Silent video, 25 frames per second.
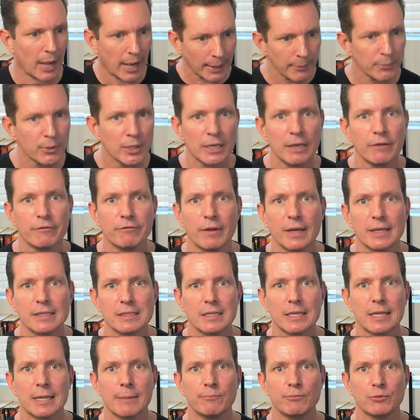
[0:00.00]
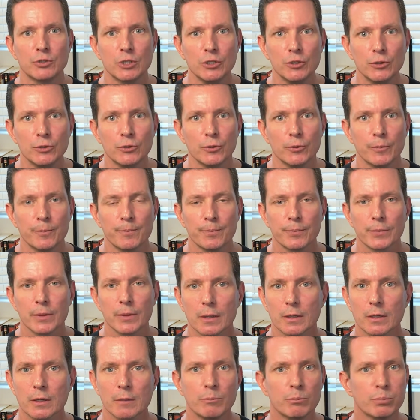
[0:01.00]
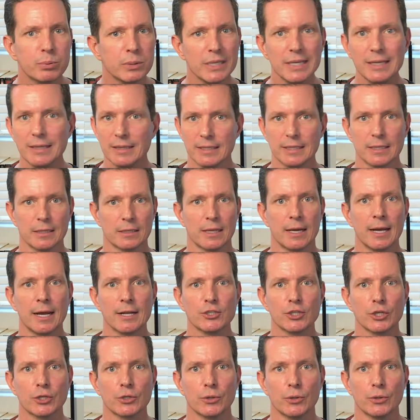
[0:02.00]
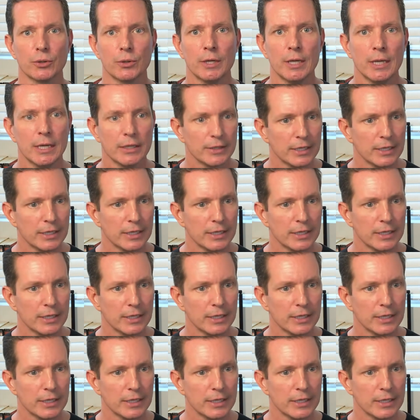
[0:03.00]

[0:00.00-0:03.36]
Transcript: I'm going to invest them too completely illogical.